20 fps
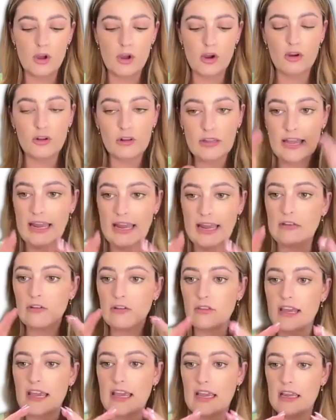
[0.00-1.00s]
who land
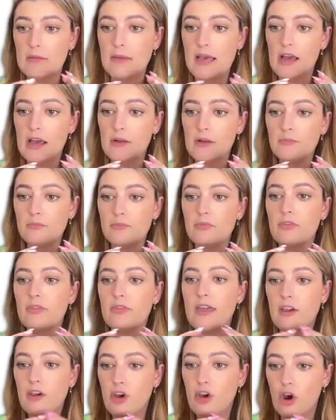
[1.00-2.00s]
on the email,
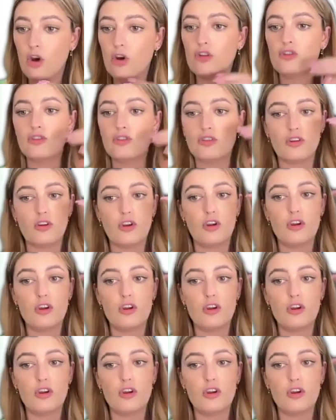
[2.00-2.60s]
they go to